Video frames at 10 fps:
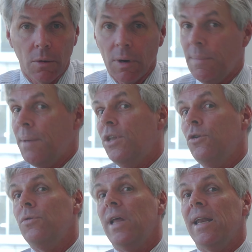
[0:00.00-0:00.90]
Right? Maybe
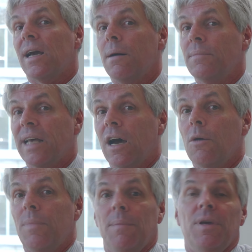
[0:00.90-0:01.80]
new data comes
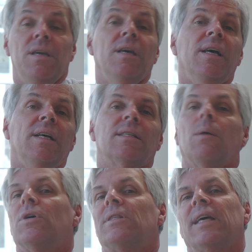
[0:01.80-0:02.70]
out. Maybe
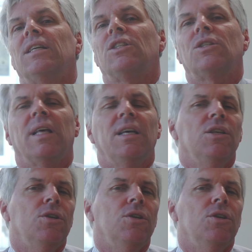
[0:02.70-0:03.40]
someone says that